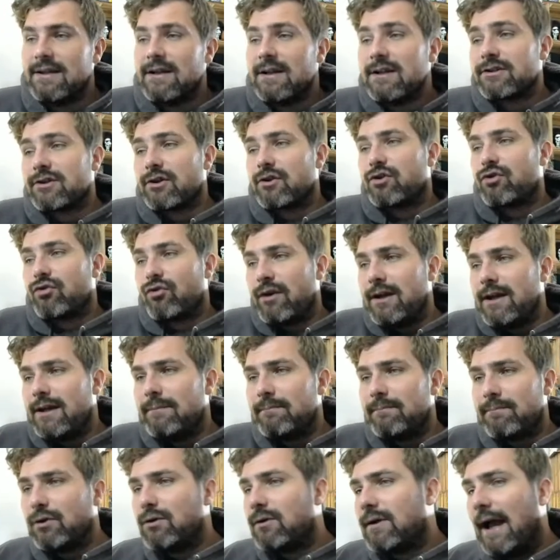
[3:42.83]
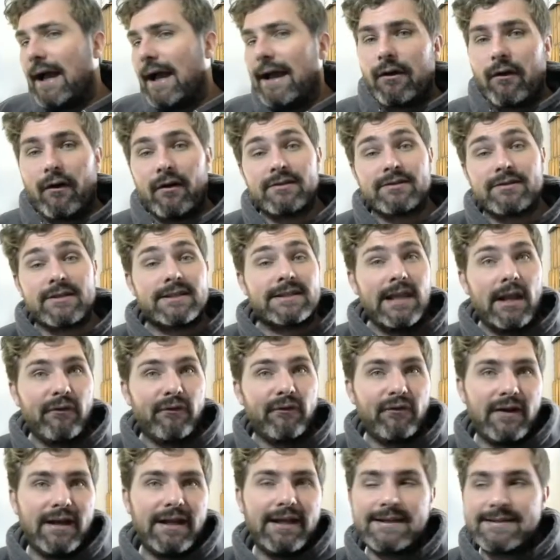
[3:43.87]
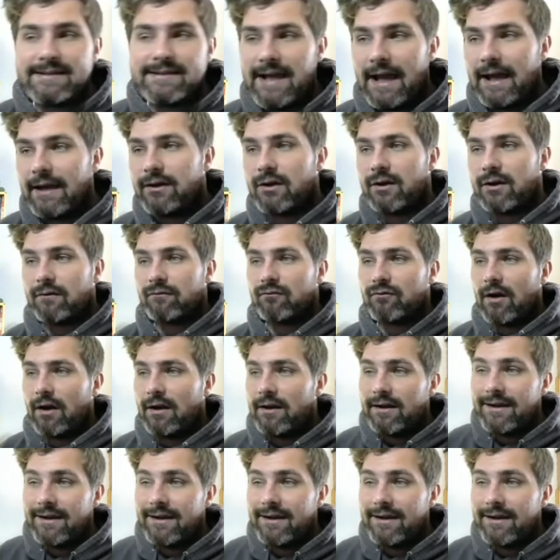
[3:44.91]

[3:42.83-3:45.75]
So green-blue canines are definitely a deck you can run.